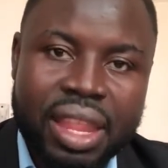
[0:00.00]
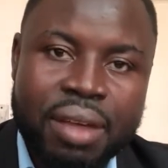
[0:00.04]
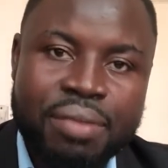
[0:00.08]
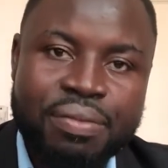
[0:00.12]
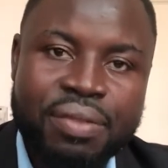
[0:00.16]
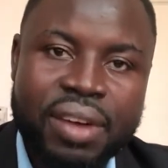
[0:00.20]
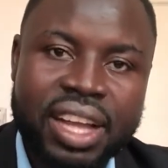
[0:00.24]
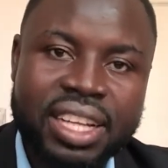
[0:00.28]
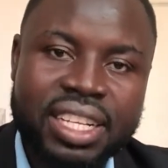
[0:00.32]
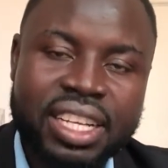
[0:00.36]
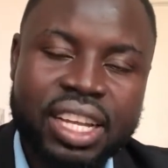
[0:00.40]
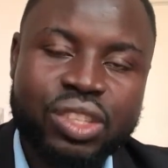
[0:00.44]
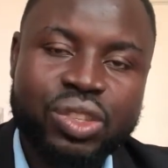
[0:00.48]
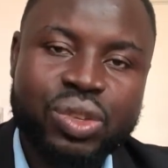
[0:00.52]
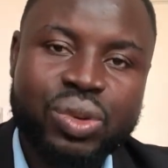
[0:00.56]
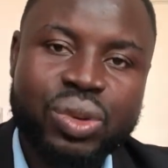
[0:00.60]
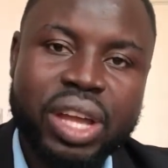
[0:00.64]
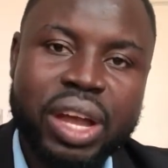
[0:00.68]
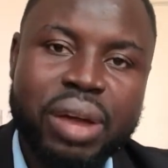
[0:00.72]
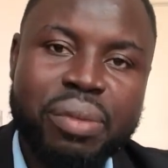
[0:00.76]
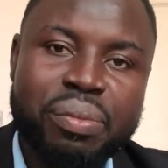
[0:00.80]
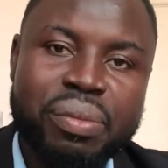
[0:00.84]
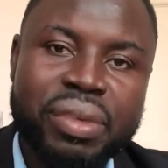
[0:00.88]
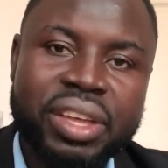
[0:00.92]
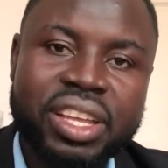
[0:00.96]
fact that you
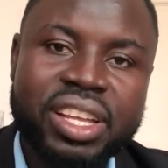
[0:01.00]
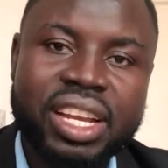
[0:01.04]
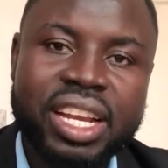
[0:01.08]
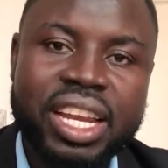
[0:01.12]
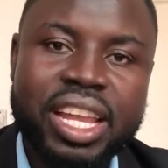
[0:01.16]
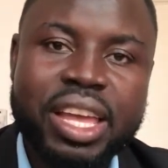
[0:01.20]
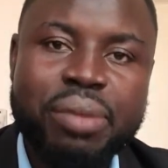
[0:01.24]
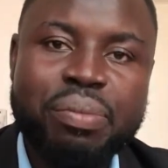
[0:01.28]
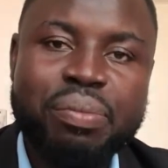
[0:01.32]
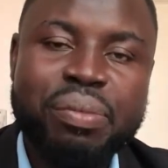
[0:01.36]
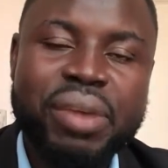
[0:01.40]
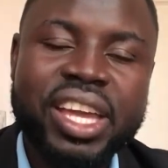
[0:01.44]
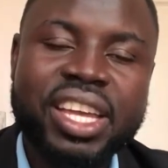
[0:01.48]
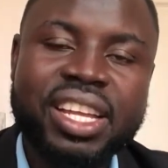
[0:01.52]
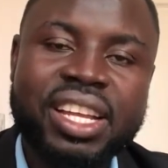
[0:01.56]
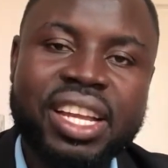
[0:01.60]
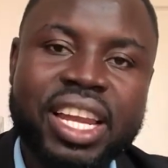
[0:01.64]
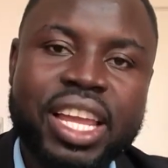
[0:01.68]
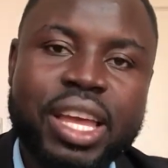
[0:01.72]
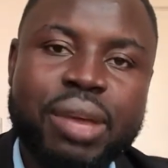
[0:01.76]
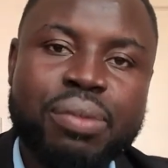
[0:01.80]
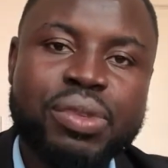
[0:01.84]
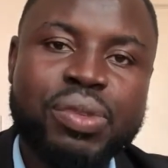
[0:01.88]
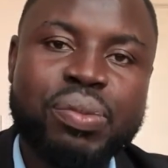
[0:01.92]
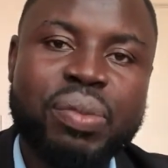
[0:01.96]
can make
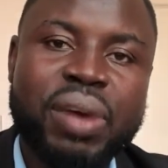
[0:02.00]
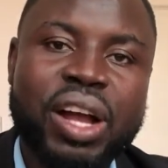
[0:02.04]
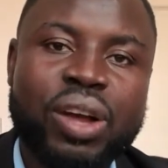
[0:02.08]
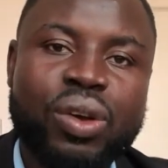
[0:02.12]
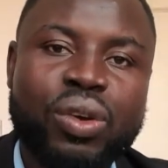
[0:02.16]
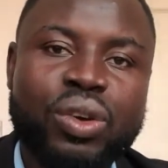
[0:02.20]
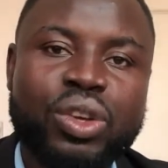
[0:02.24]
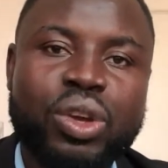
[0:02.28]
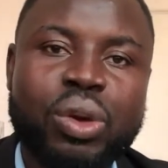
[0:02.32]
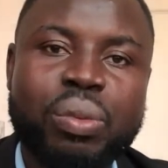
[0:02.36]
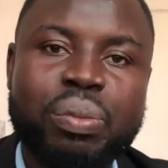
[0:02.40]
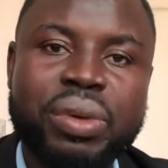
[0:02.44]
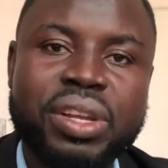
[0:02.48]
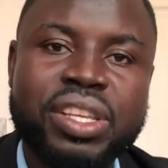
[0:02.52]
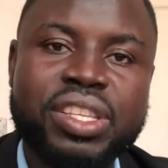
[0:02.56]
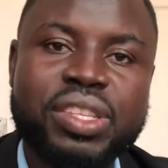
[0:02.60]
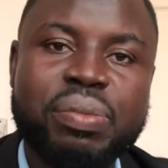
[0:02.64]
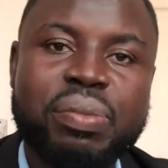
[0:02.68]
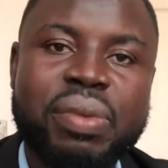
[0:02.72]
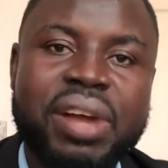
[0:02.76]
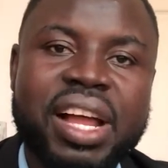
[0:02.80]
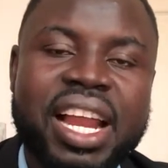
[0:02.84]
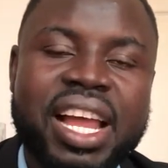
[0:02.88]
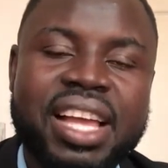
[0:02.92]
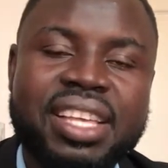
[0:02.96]
claims back on your
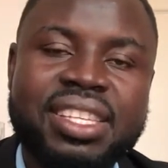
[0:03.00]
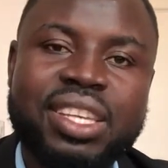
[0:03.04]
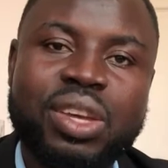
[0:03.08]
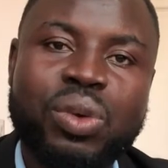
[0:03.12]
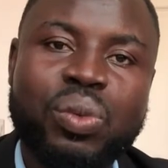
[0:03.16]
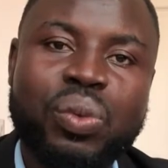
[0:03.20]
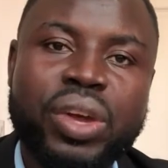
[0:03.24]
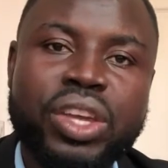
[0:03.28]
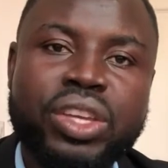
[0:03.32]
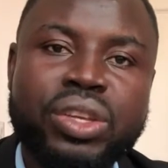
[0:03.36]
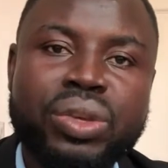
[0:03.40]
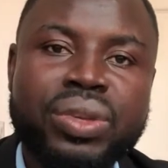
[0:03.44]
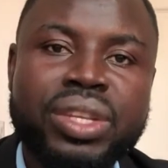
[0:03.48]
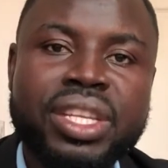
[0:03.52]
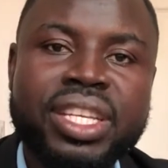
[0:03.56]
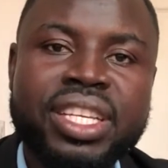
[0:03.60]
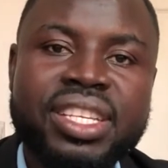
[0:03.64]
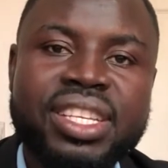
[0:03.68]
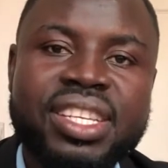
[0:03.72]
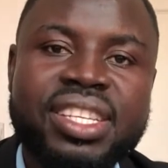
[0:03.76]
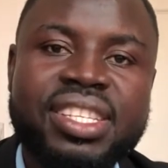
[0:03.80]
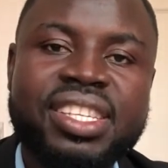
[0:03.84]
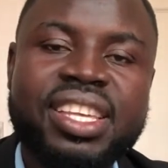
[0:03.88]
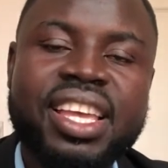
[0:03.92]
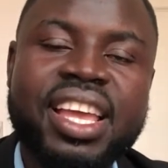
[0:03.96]
principal as and when you need
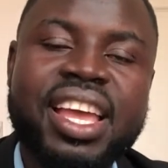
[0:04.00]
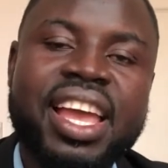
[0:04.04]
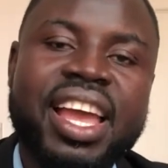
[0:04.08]
it.